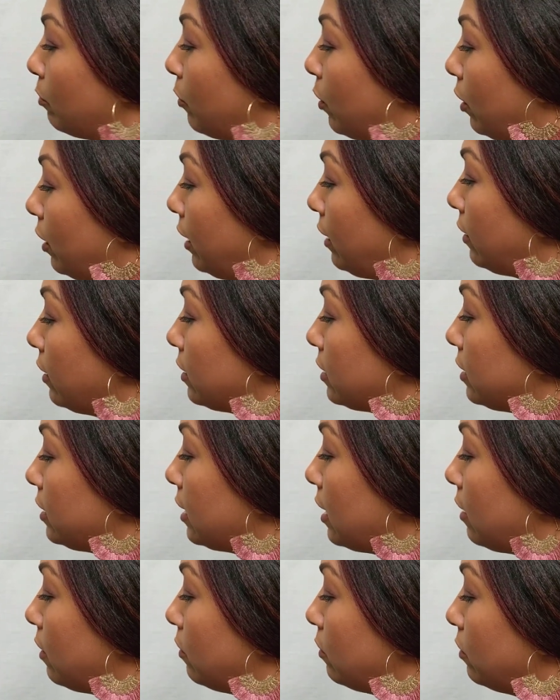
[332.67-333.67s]
Pulling this
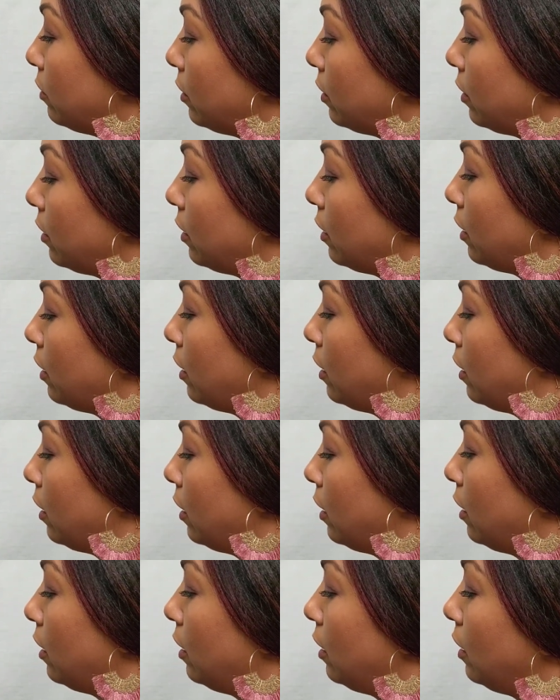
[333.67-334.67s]
down.
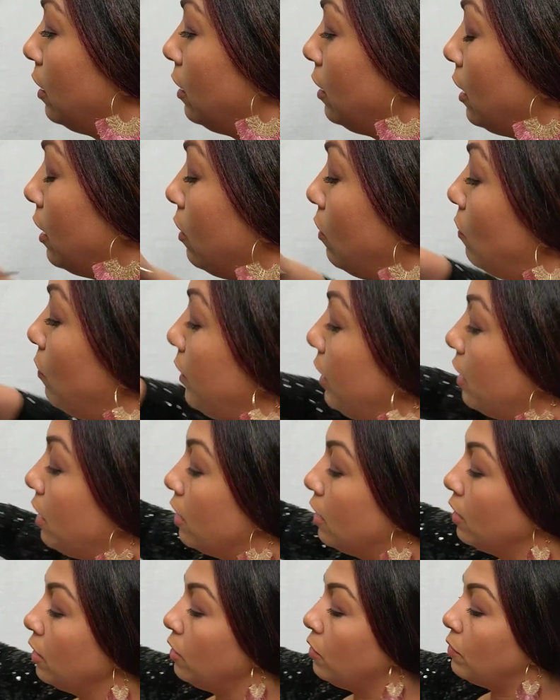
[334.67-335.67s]
Now we
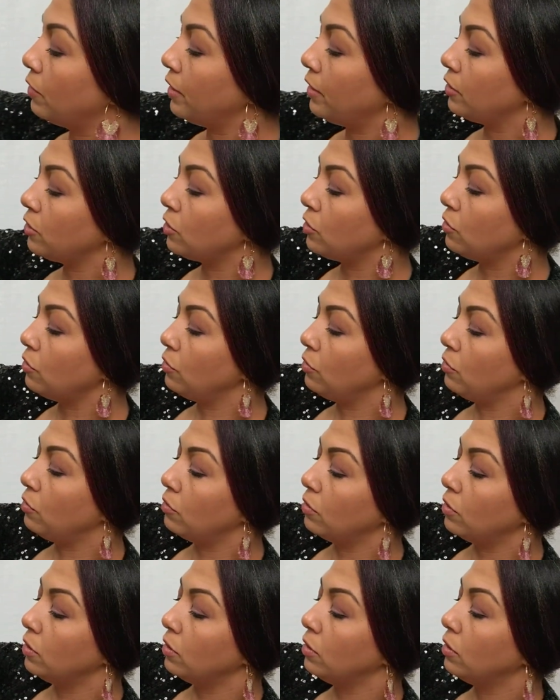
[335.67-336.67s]
are going
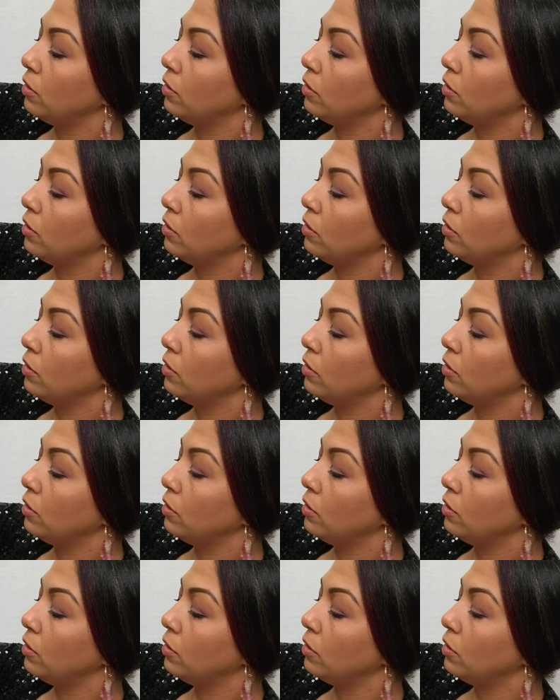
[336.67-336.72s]
to